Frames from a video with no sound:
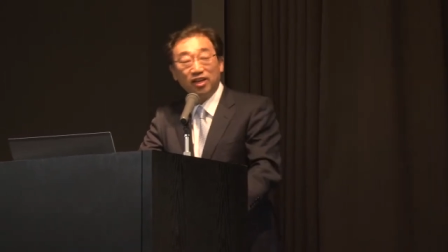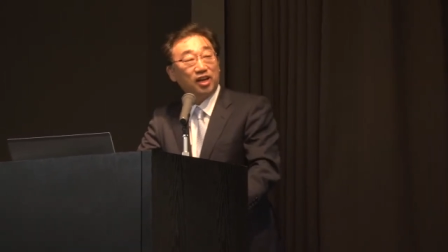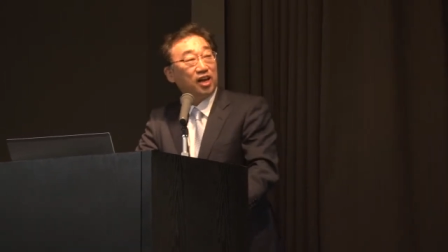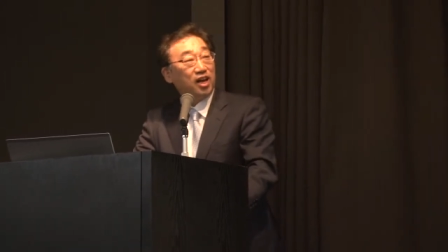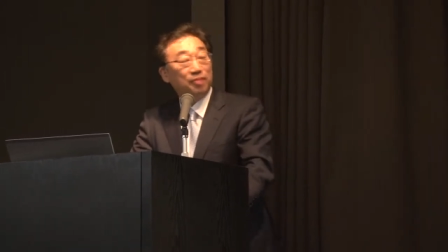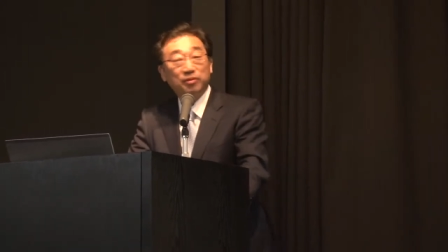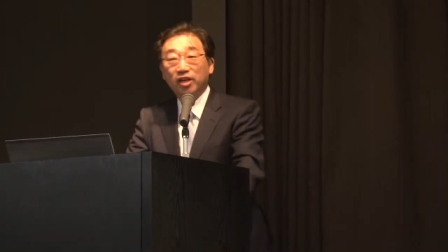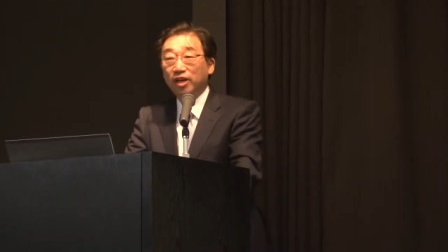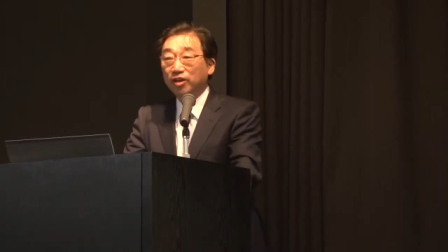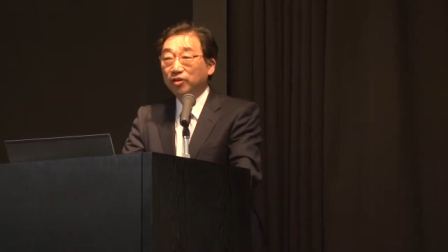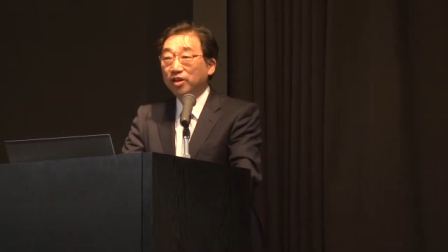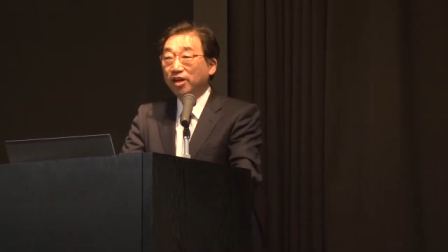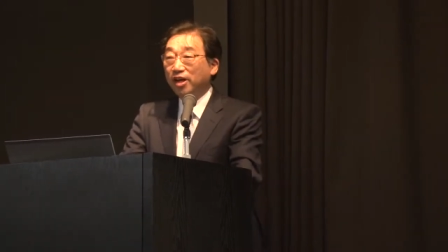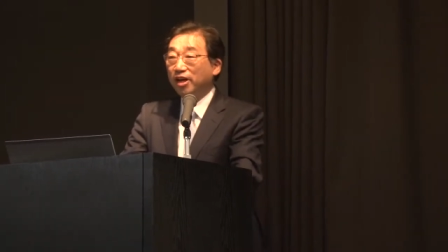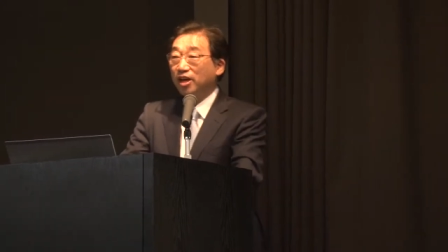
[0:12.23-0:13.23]
I'm Takeo
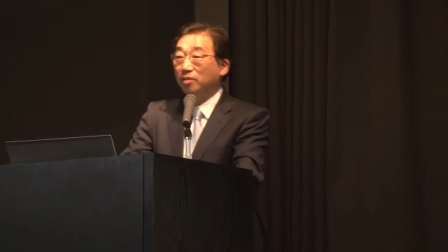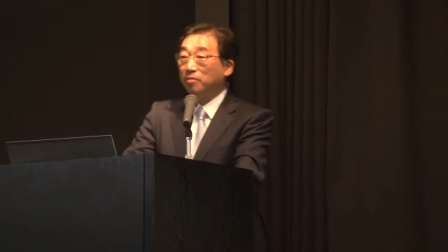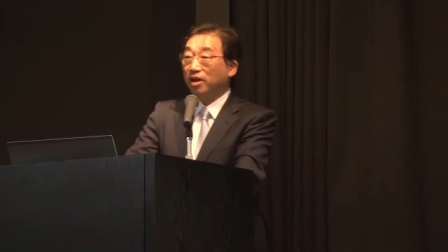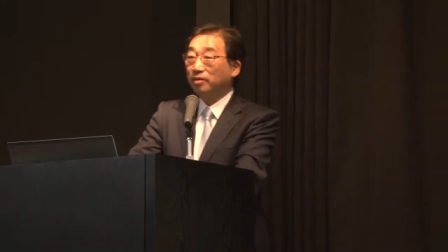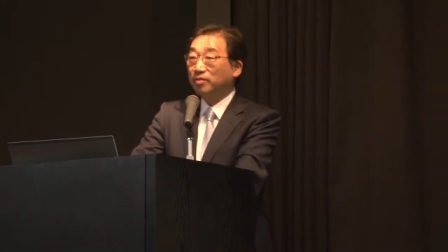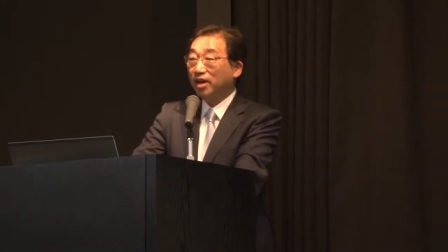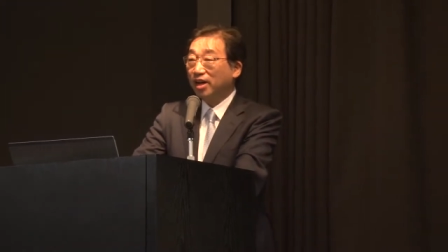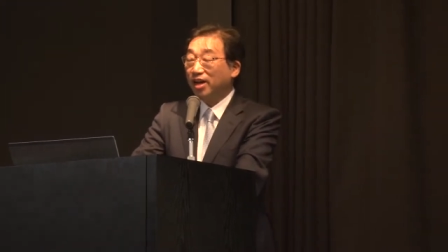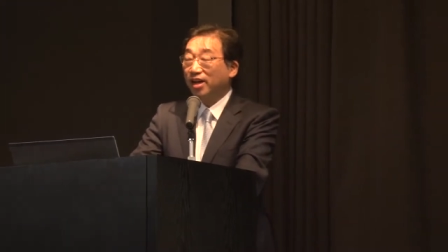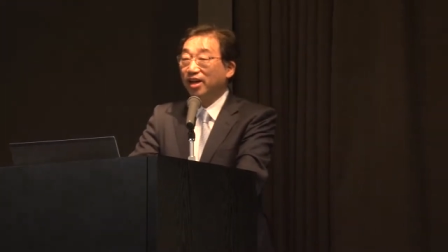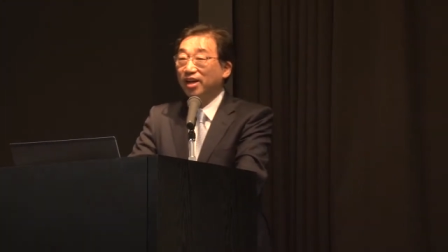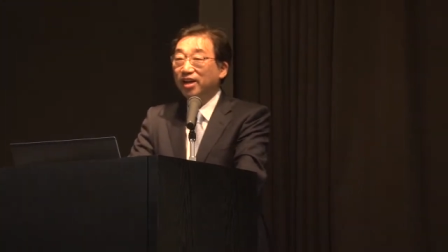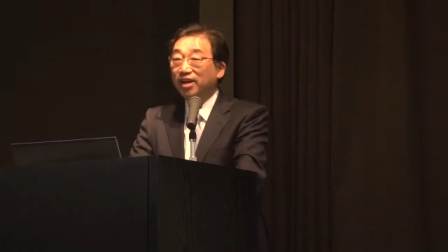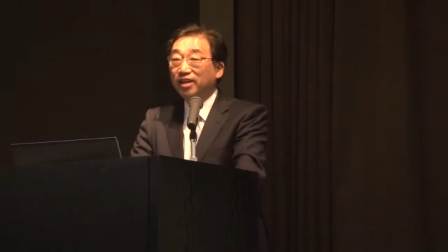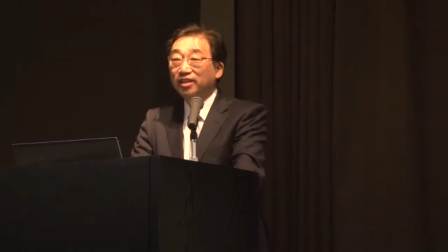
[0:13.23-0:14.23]
Nakayama.
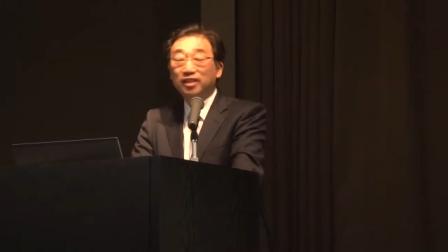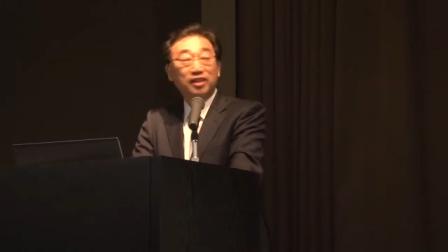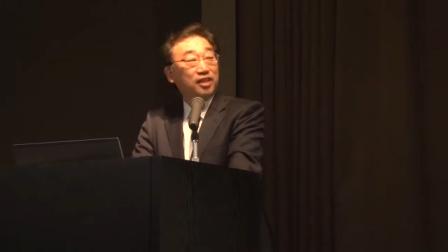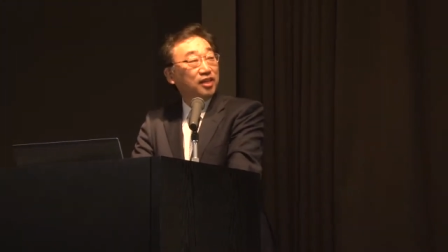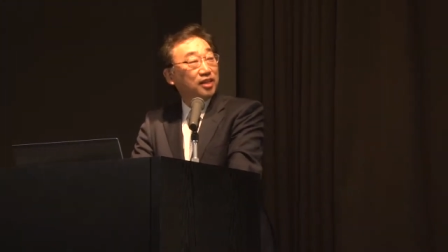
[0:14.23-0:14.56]
Uh,